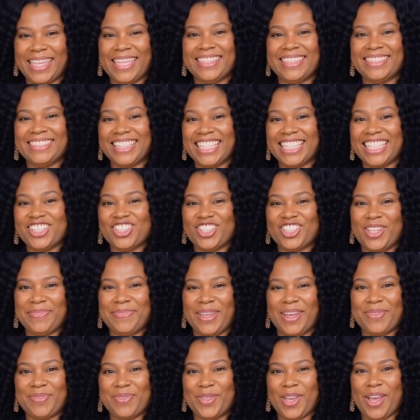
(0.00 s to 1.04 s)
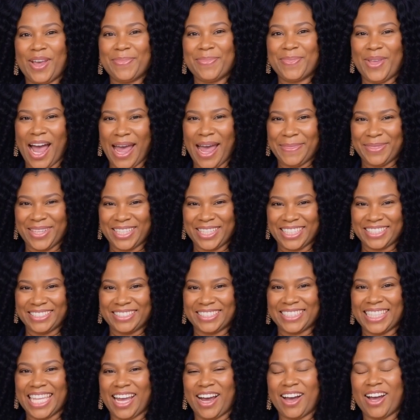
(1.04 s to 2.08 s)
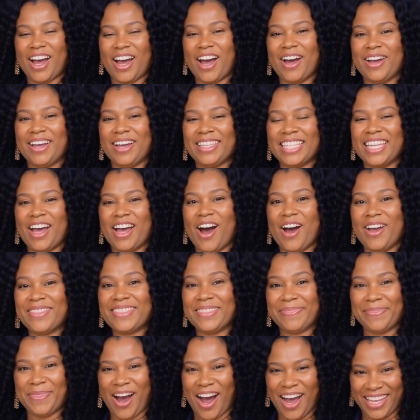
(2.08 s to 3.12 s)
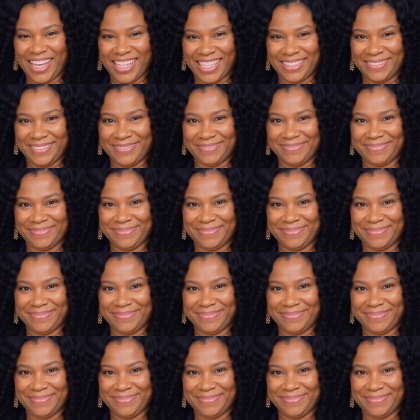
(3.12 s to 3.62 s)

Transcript: These should be real properties that are currently on the market.